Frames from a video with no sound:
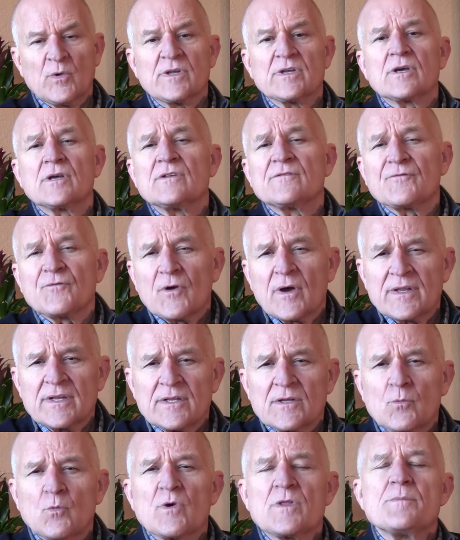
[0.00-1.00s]
when
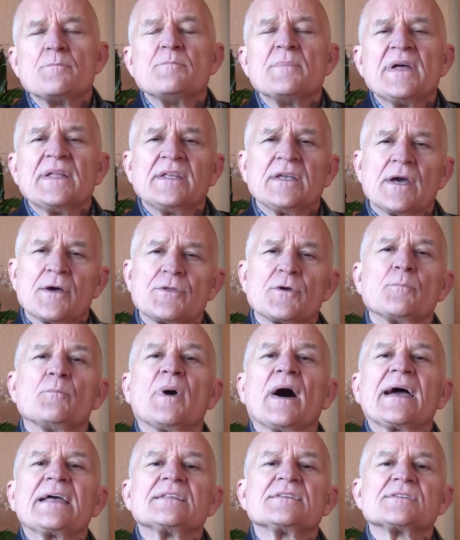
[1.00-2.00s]
confronted with many other
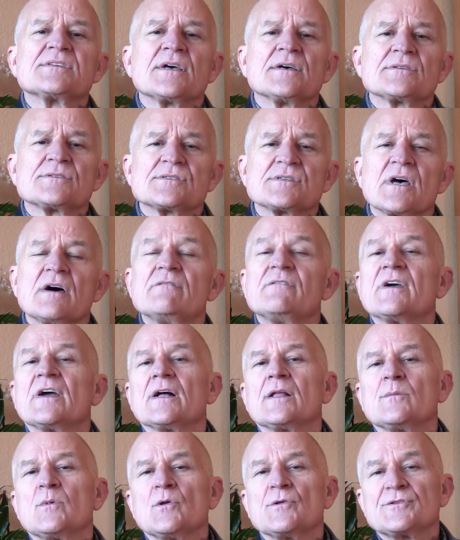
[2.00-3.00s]
mindsets
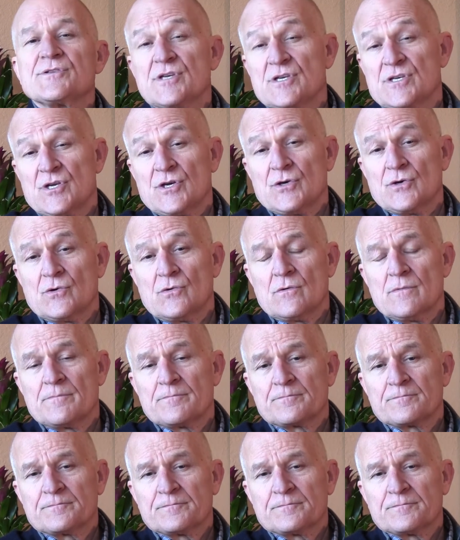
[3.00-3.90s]
available to you?